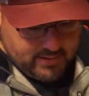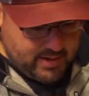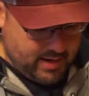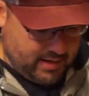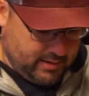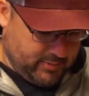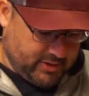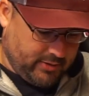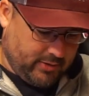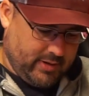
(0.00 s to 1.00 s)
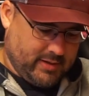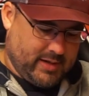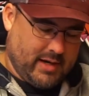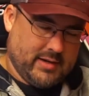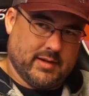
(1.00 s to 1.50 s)
And the material on the
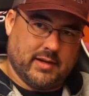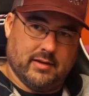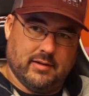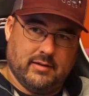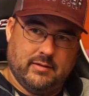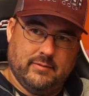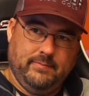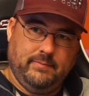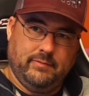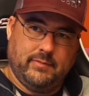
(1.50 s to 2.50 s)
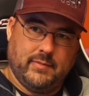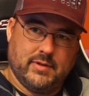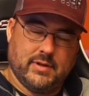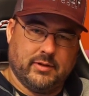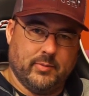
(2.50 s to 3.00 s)
inside is
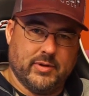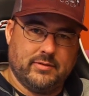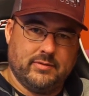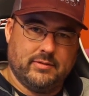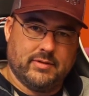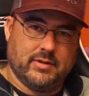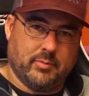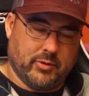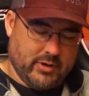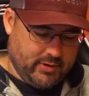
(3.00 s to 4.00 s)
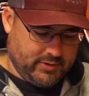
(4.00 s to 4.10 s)
it's a little bit slipperier,